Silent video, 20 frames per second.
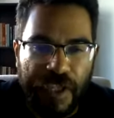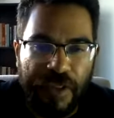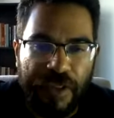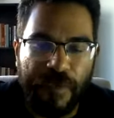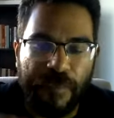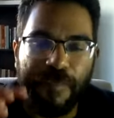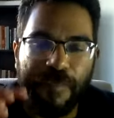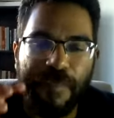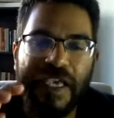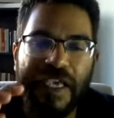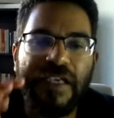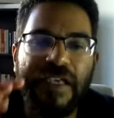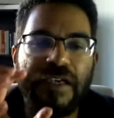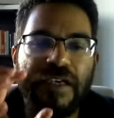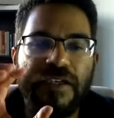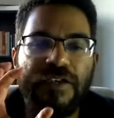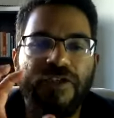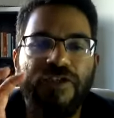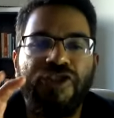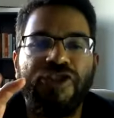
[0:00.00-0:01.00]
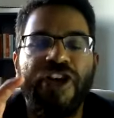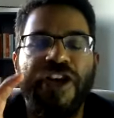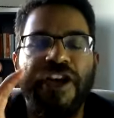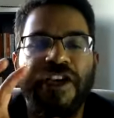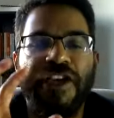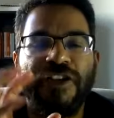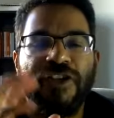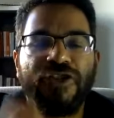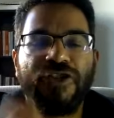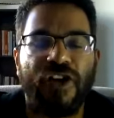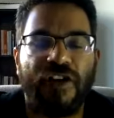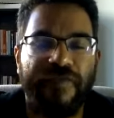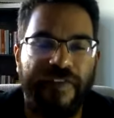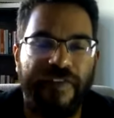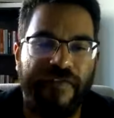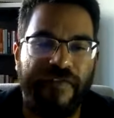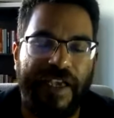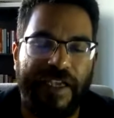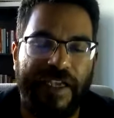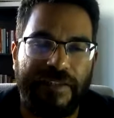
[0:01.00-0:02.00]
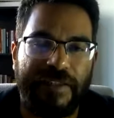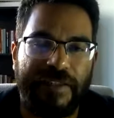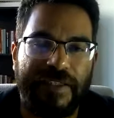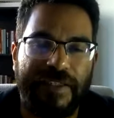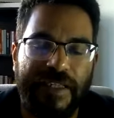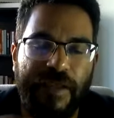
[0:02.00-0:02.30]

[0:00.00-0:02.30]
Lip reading: the big change of events.